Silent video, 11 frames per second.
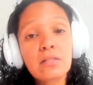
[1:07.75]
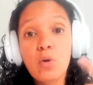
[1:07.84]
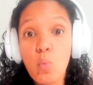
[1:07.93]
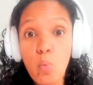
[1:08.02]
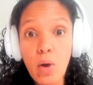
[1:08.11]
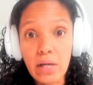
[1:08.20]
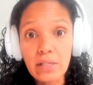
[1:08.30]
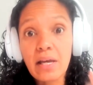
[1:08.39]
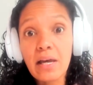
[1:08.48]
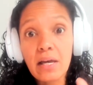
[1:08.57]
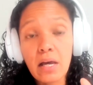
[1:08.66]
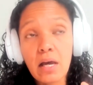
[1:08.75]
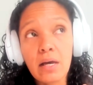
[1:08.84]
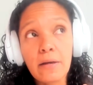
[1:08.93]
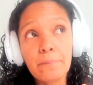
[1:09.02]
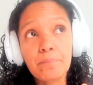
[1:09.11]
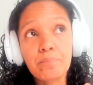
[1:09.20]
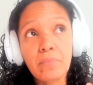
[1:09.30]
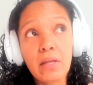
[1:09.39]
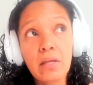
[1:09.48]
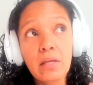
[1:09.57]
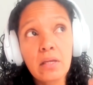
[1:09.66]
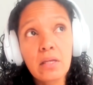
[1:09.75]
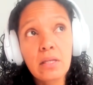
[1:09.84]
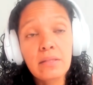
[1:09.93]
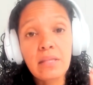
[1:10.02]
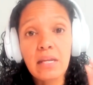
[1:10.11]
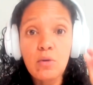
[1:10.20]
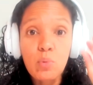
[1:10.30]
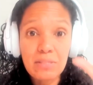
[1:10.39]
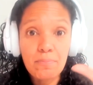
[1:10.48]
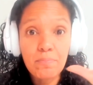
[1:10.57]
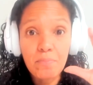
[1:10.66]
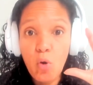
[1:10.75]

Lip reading: one that it was